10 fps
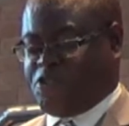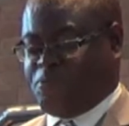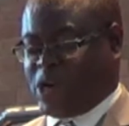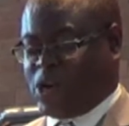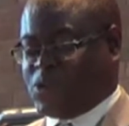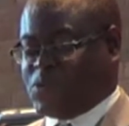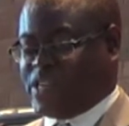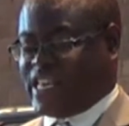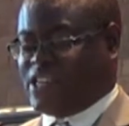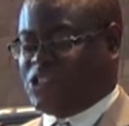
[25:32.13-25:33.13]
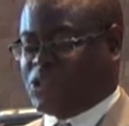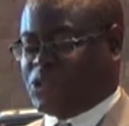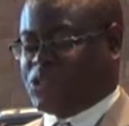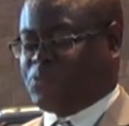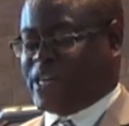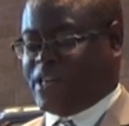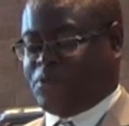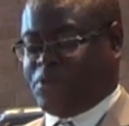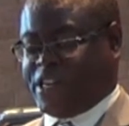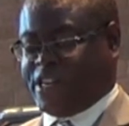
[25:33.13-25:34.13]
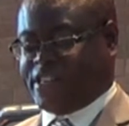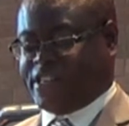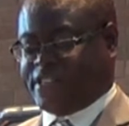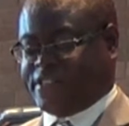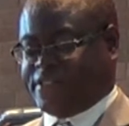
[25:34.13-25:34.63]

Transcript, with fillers: blown and tossed by the wind.